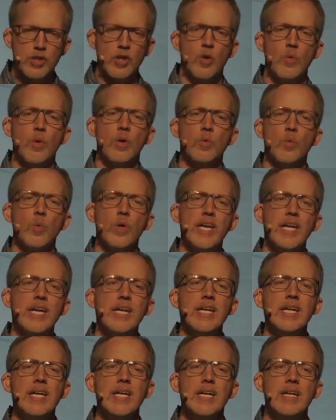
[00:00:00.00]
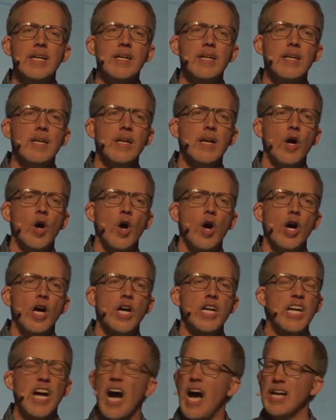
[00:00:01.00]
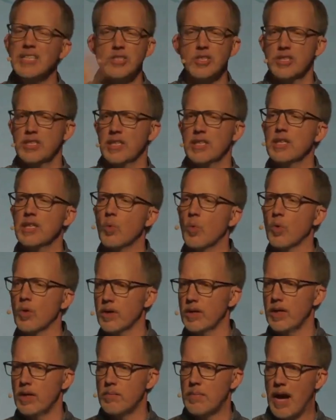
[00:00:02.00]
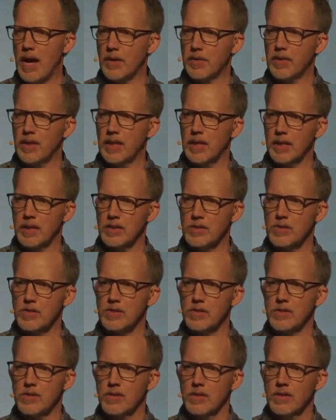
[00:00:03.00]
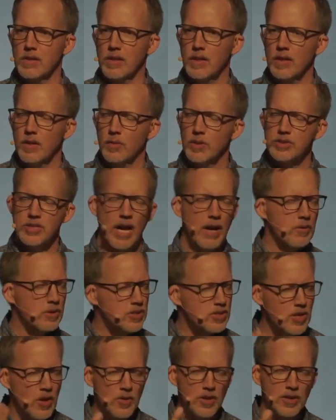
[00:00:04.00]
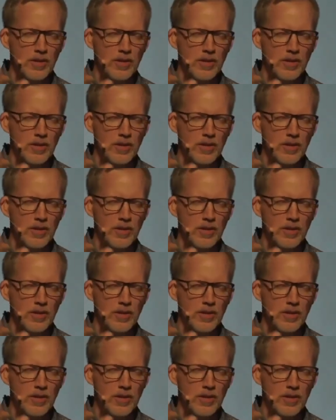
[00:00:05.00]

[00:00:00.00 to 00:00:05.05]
And so when we constantly worry about things which I was